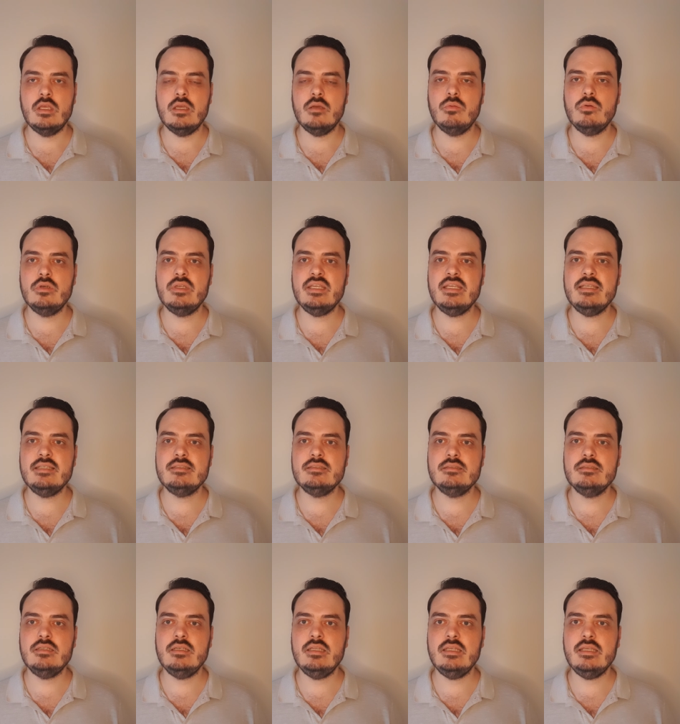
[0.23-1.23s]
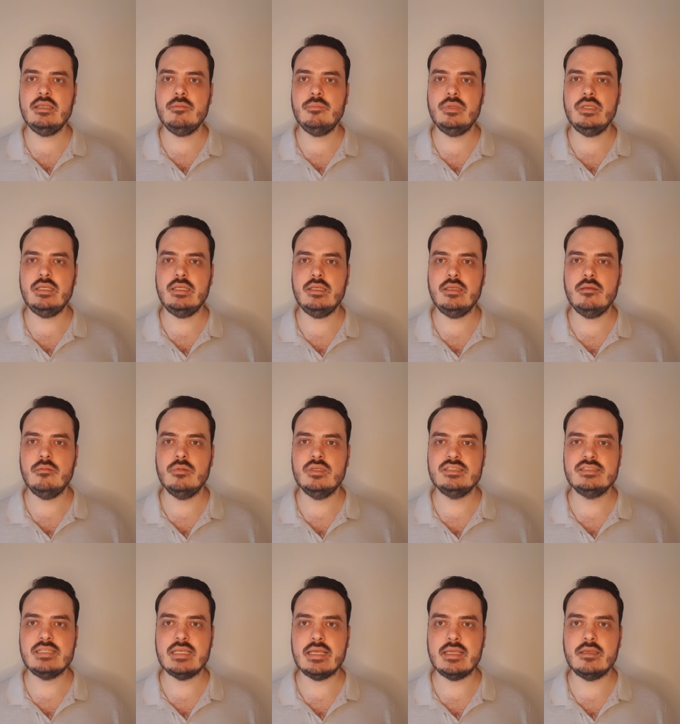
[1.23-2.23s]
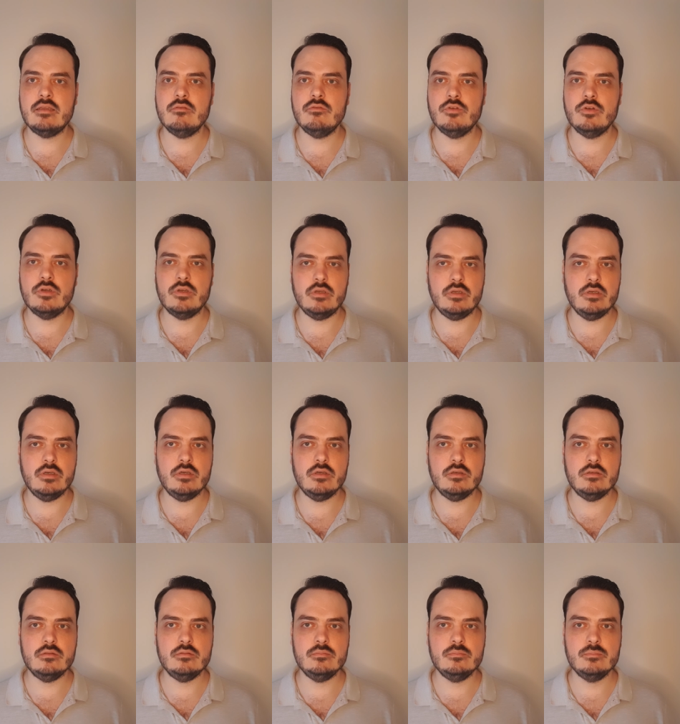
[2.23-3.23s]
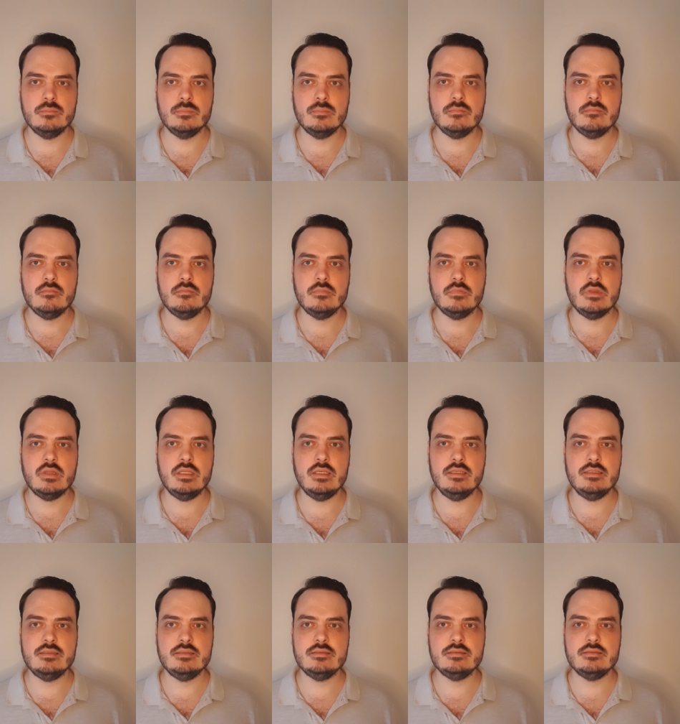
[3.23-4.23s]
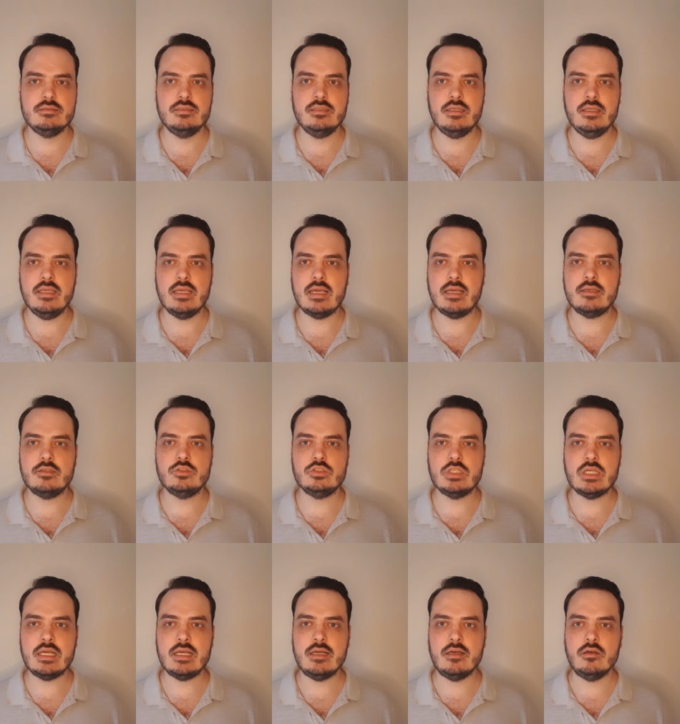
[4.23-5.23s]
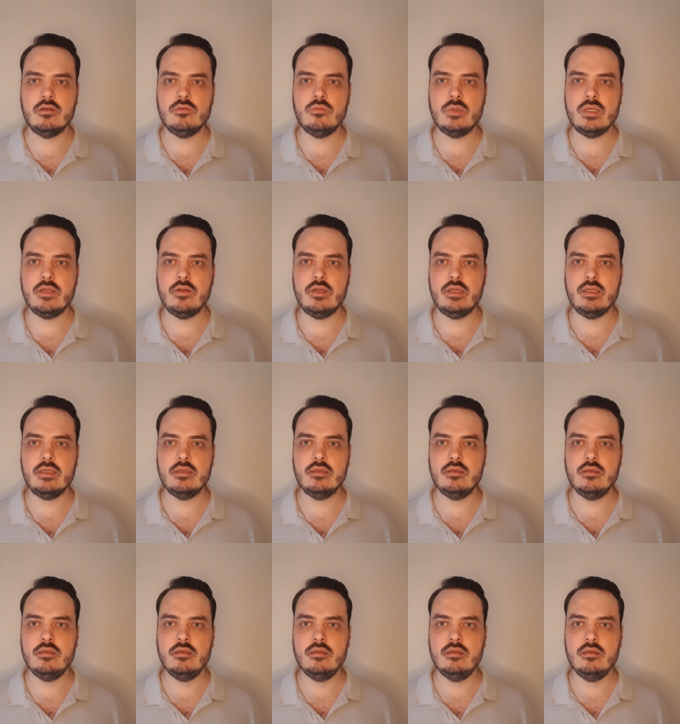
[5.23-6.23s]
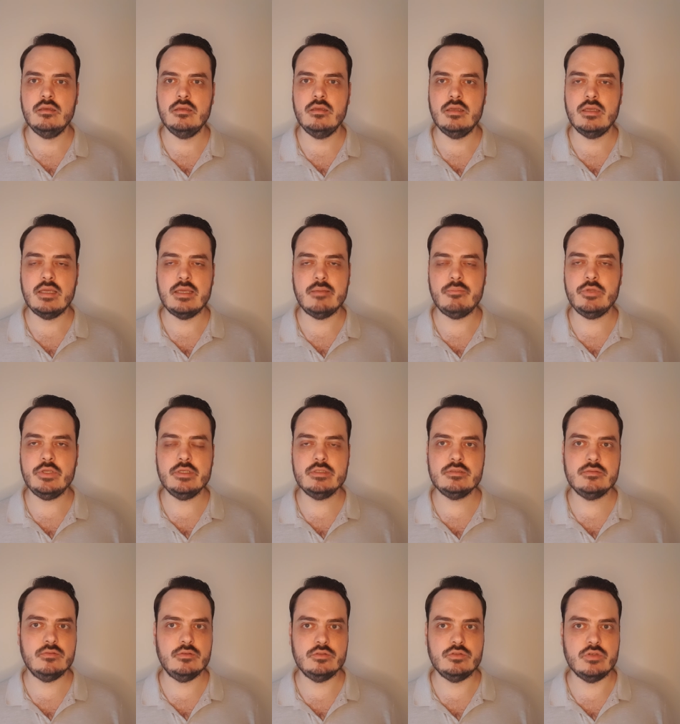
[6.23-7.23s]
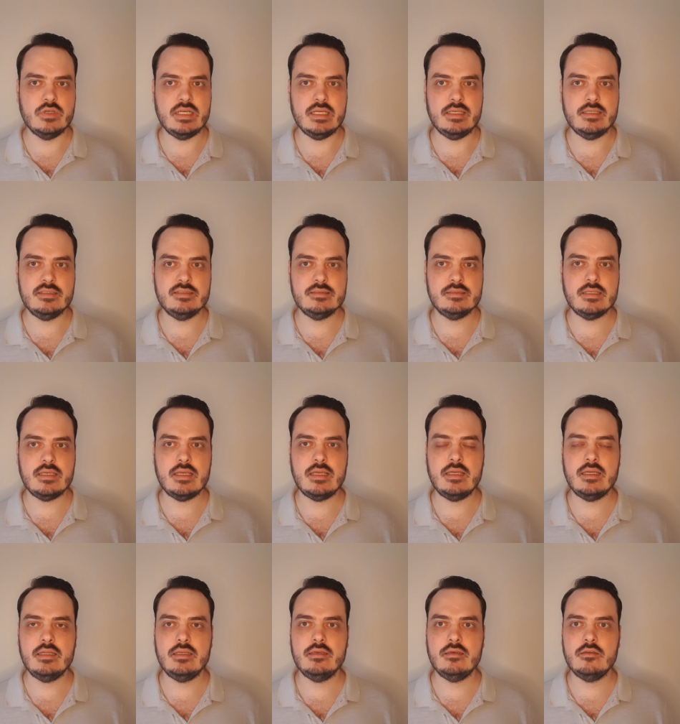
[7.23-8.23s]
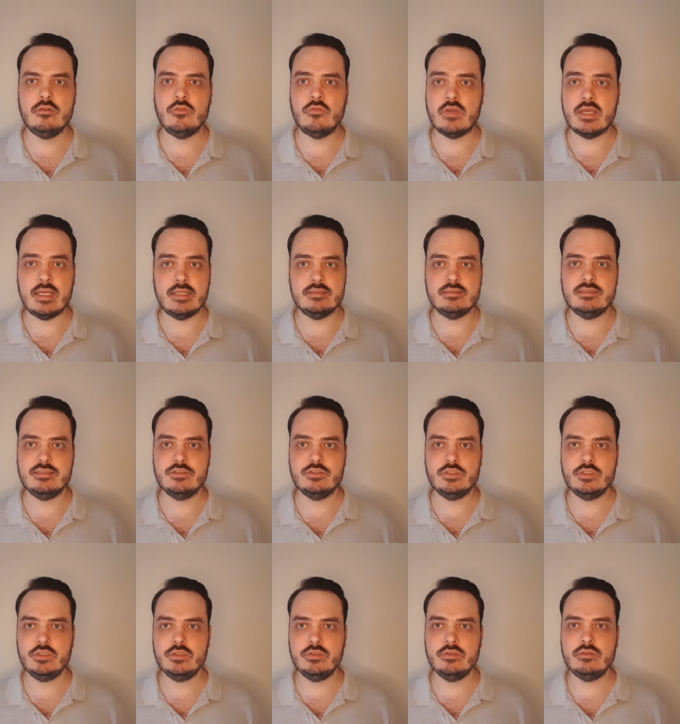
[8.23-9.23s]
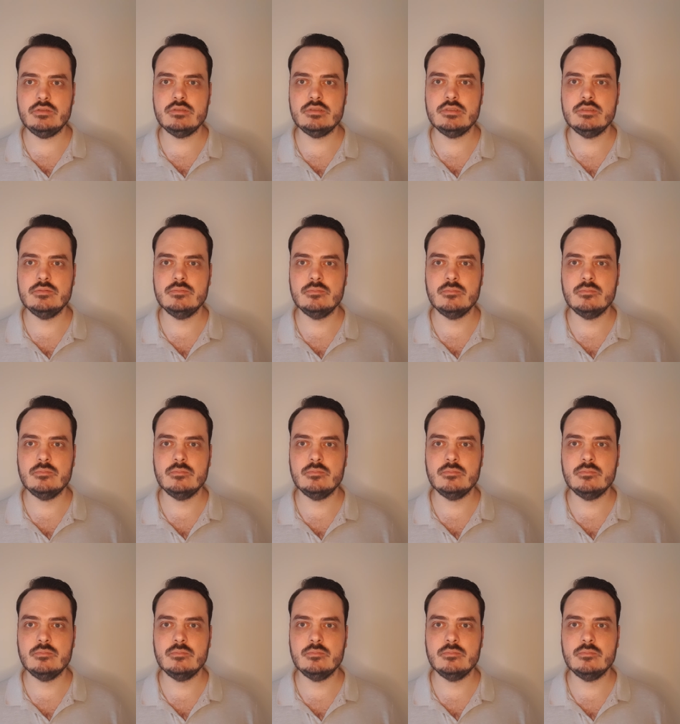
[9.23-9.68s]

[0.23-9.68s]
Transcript: It would easily be mistaken for a girl. This young child wearing a beautiful dress and fancy shoes.